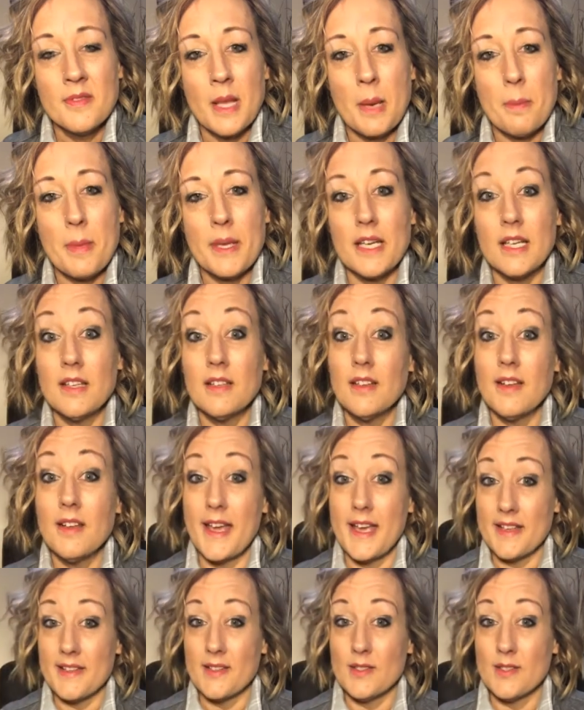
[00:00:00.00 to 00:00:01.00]
but
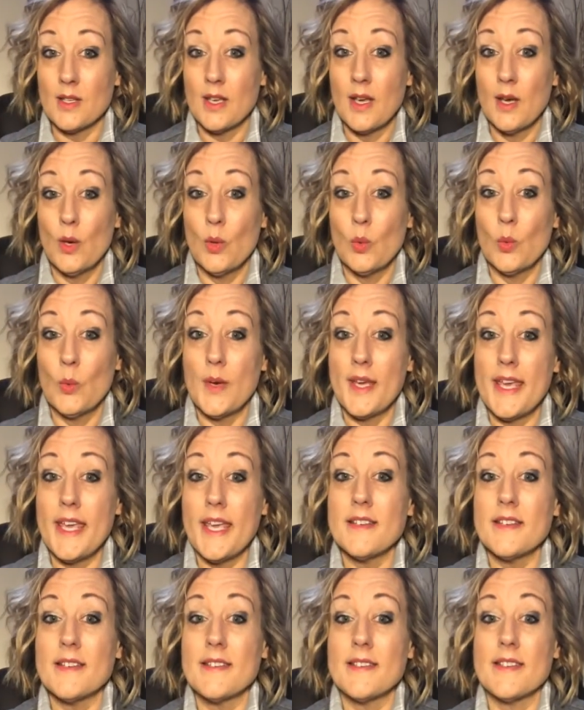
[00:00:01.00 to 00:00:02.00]
unless
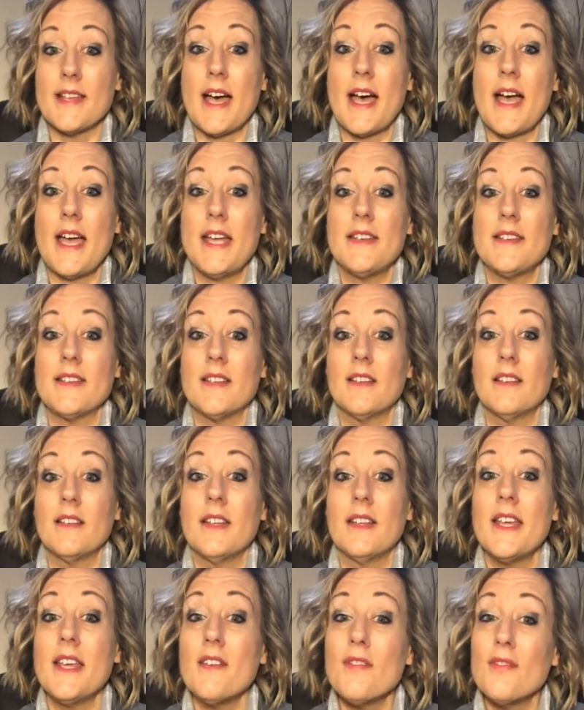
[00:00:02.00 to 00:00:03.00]
we decide to
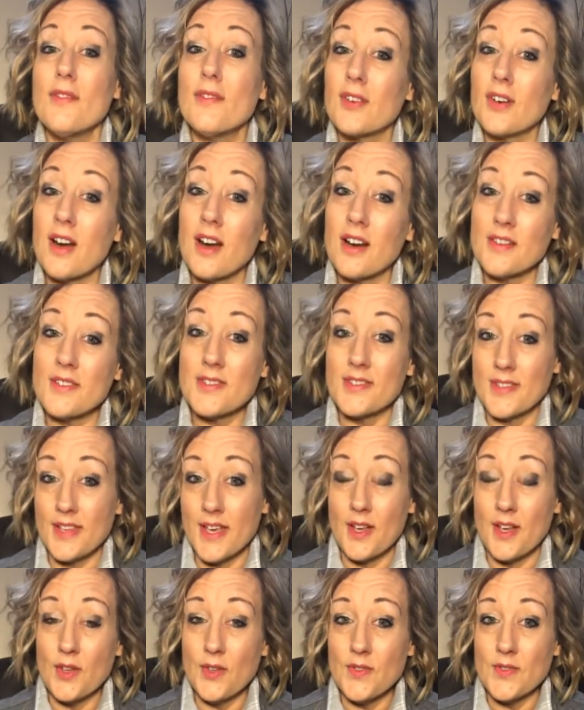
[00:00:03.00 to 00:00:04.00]
live for
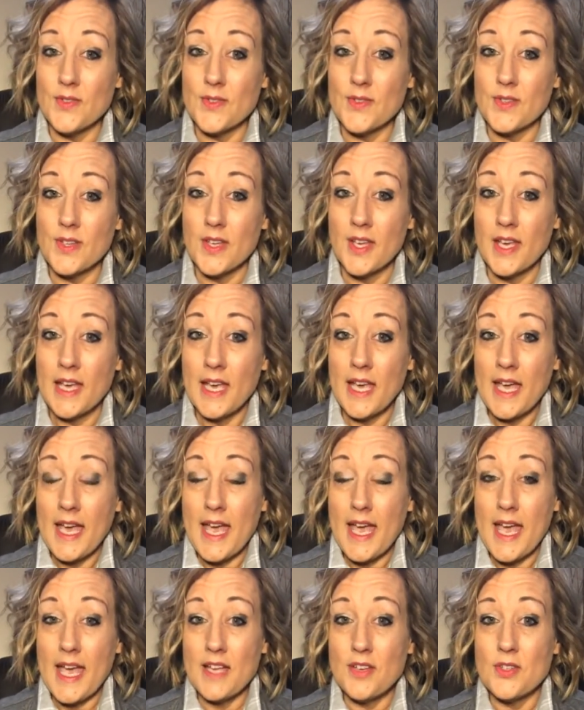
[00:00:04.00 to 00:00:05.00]
ourselves
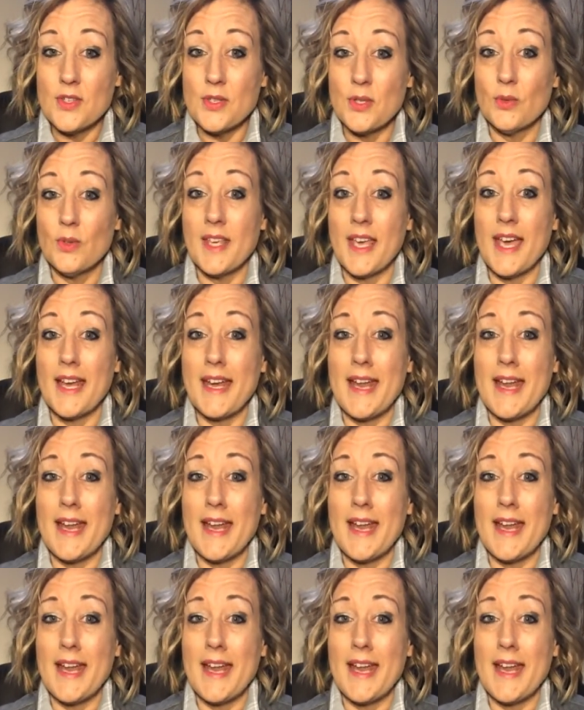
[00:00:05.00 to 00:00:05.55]
and to get